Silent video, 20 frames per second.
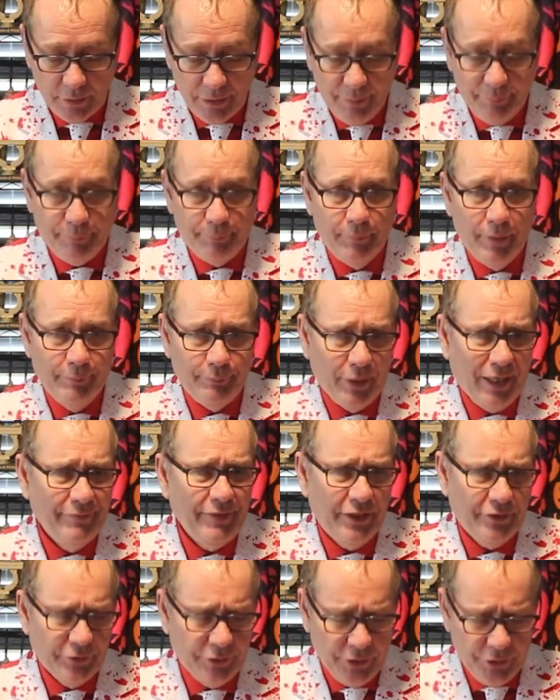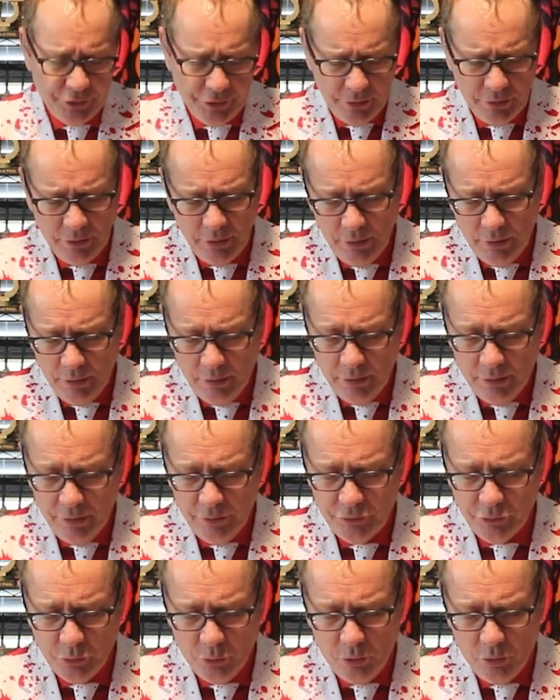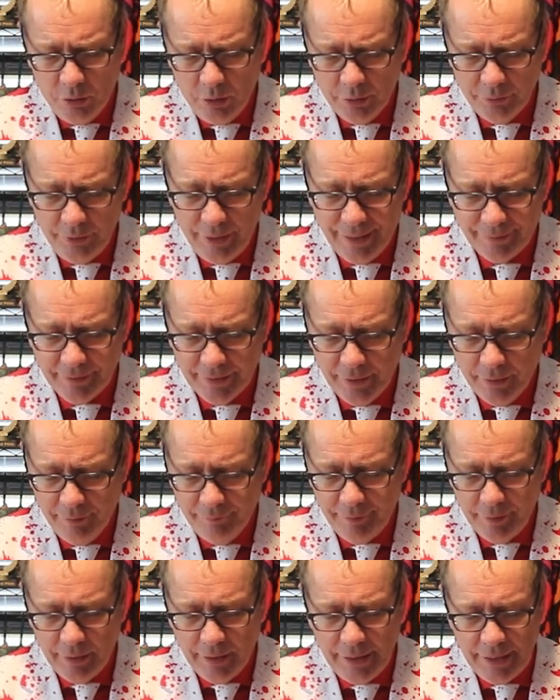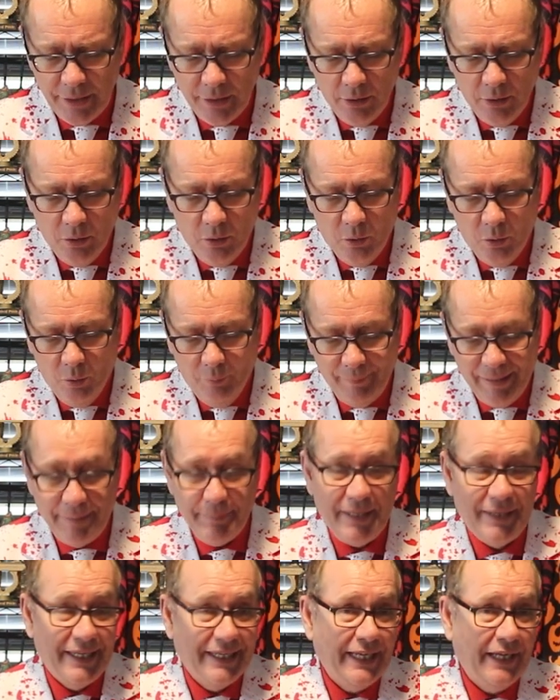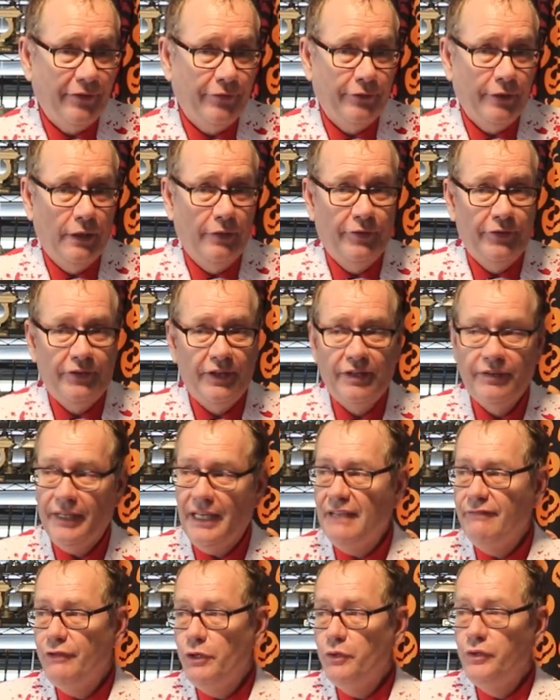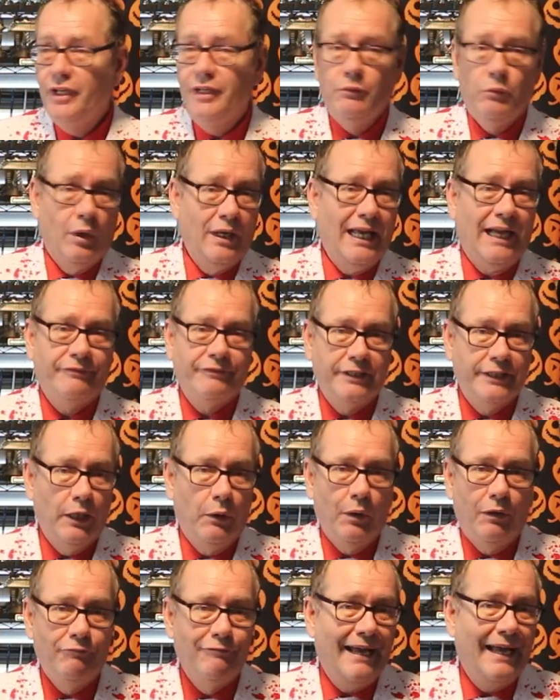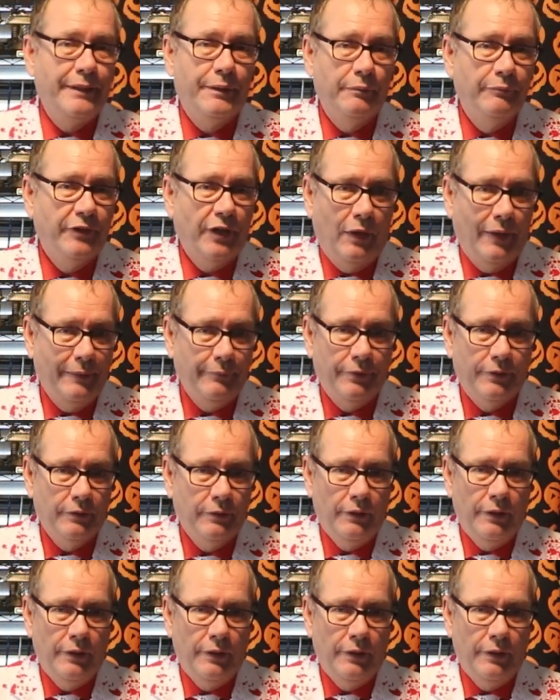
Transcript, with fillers: a, a private excursion ashore you had to get off early, or maybe the guest services if you didn't want to have to go at random times.